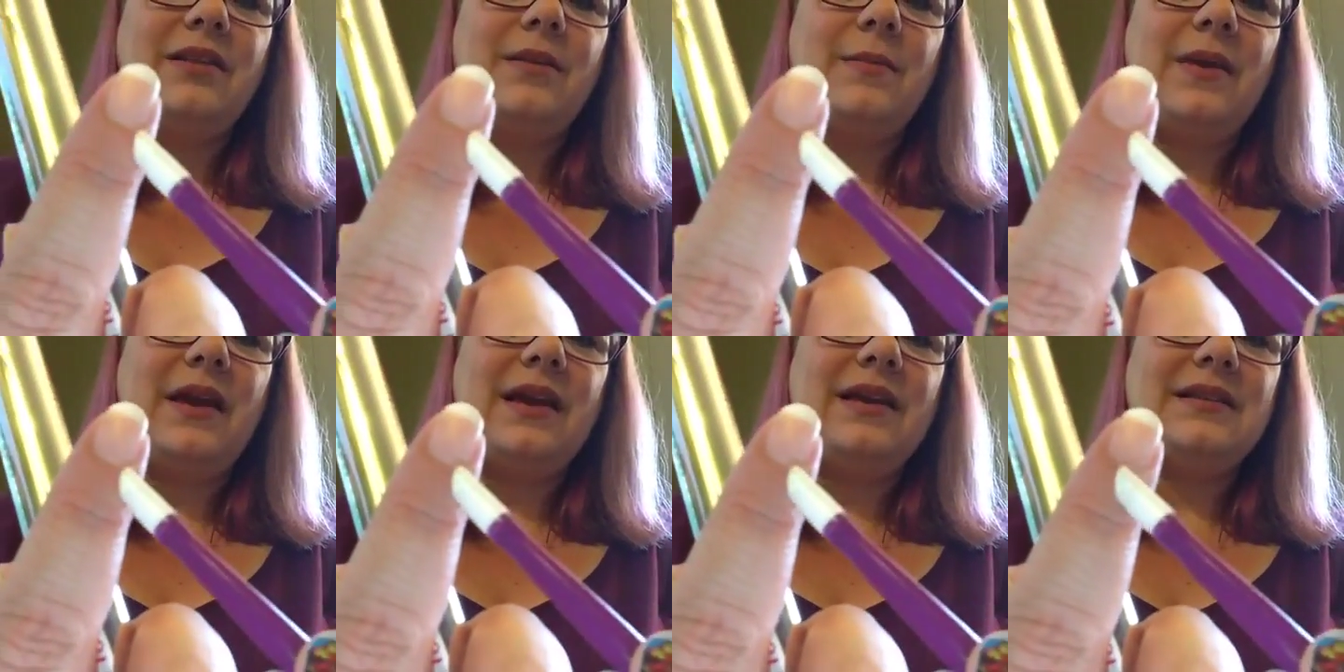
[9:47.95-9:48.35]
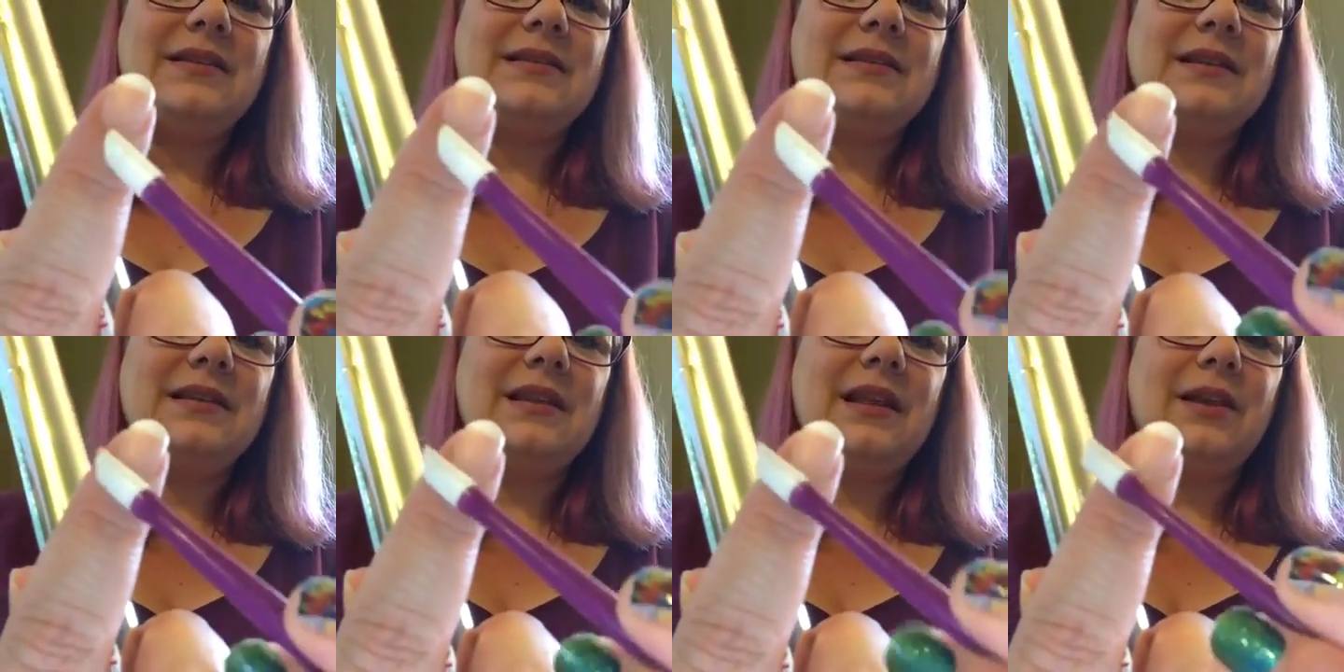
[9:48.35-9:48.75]
the
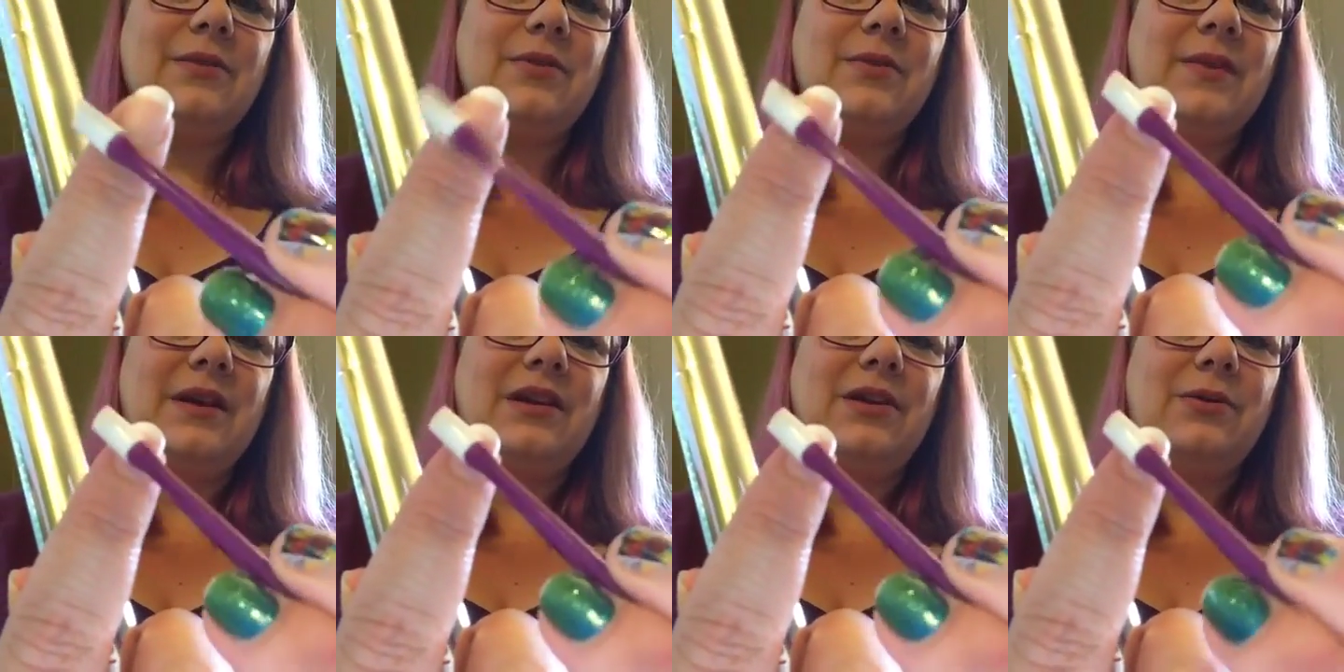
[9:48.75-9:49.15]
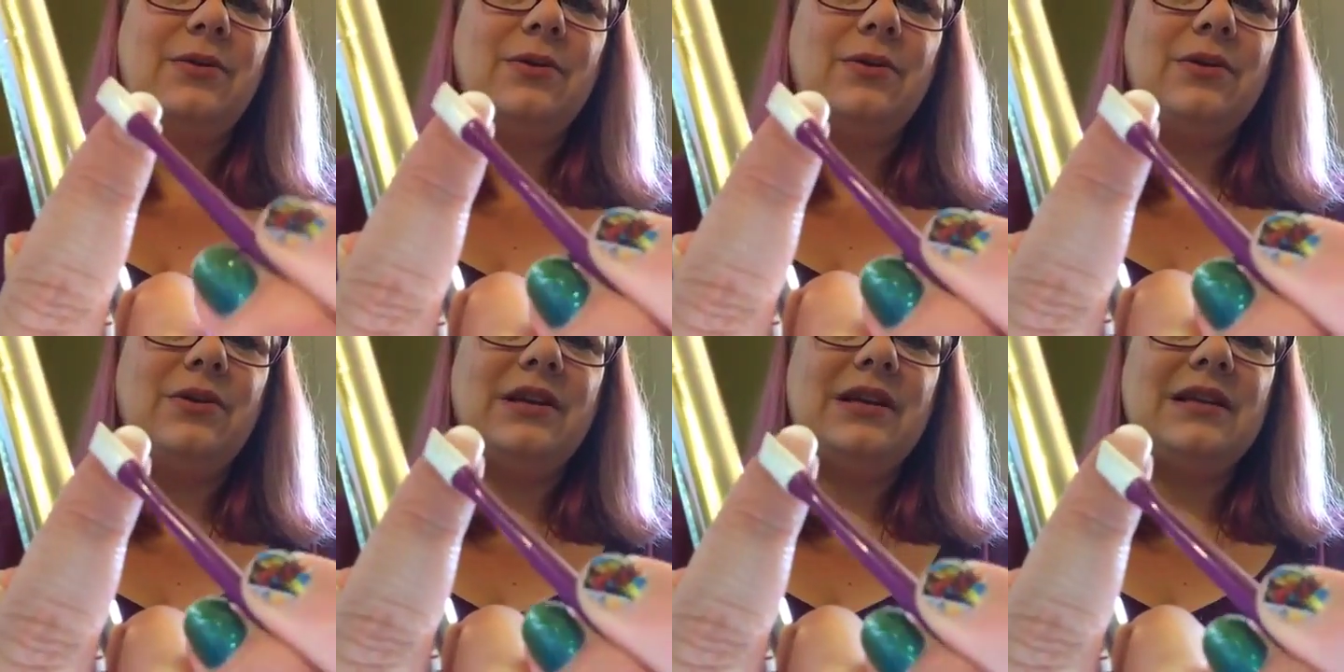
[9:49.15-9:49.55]
base, like where my
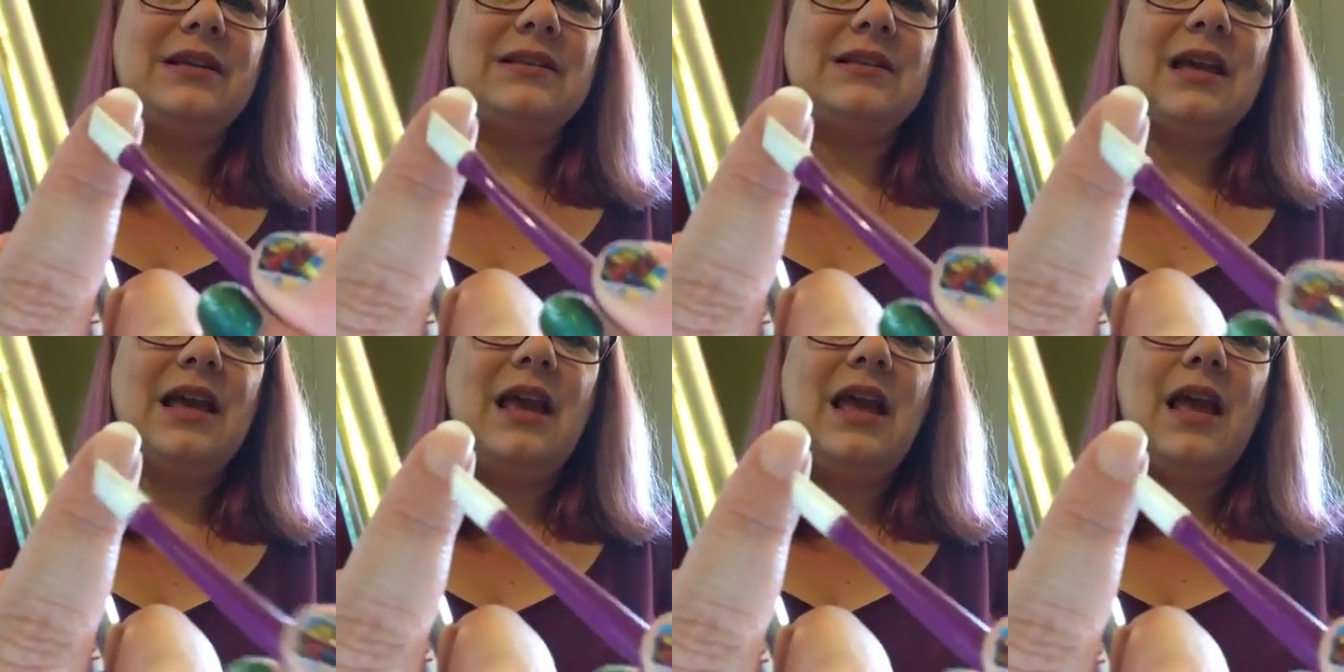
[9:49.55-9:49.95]
cuticle is,